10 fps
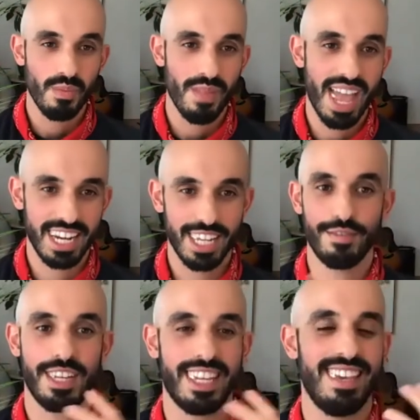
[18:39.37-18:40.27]
any
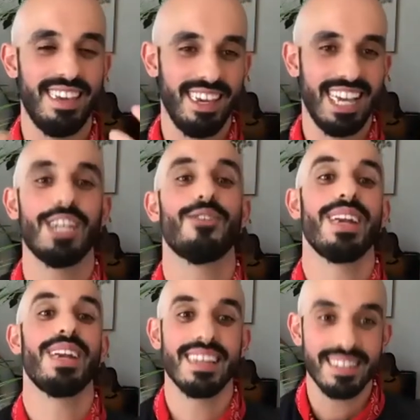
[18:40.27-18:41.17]
of the key
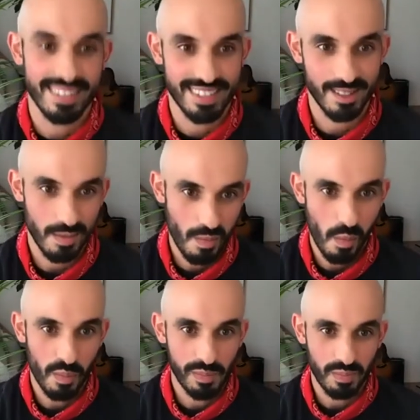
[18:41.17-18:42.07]
ingredients
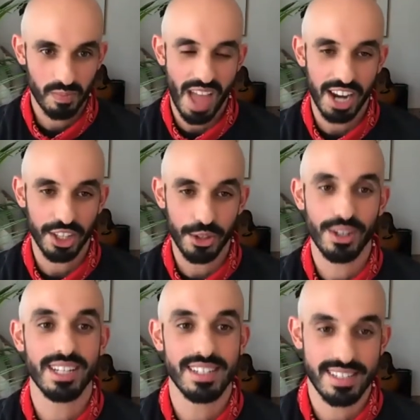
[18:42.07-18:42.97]
that you
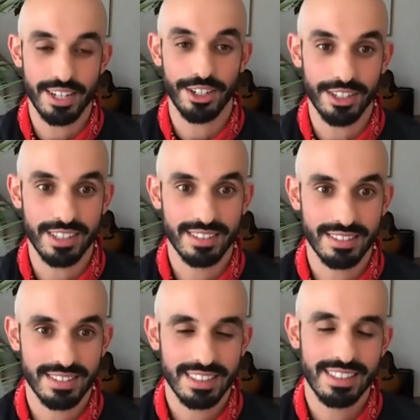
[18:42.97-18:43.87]
considered,
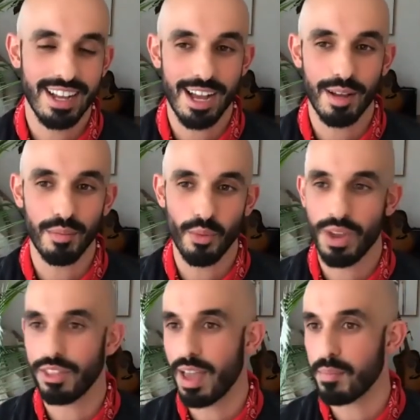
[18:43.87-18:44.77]

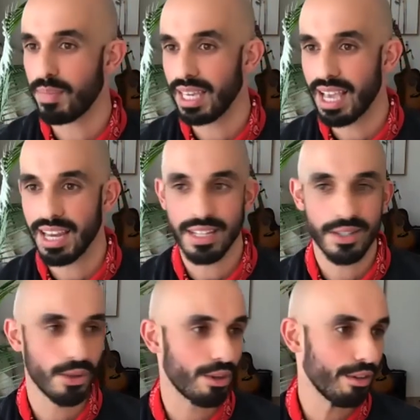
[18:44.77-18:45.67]
whether that be any
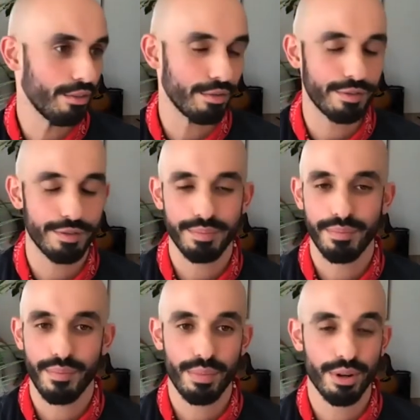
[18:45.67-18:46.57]
sort of
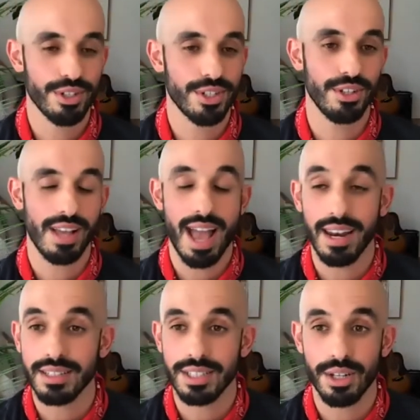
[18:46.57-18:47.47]
personal
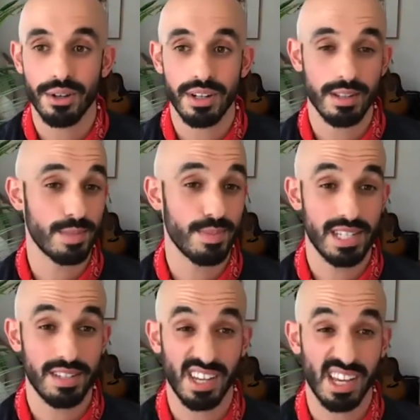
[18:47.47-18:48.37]
anecdote, a
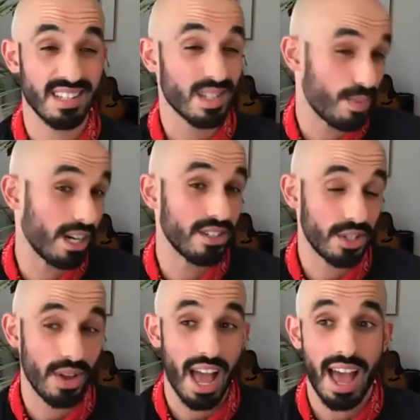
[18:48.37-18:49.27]
specific experience
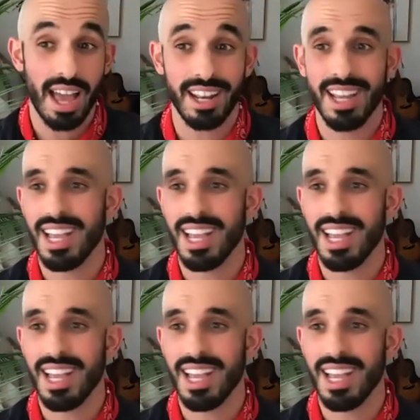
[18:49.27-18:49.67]
you had,